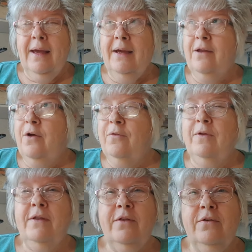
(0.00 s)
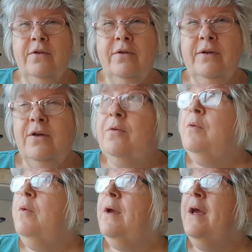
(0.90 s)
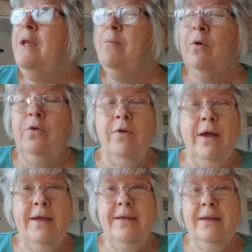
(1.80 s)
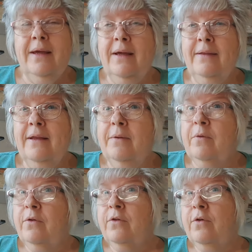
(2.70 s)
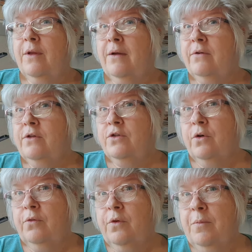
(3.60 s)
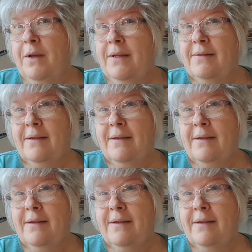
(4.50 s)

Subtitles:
And hopefully we won't get any more rain. And then I'm going to go down to the shop for a bit.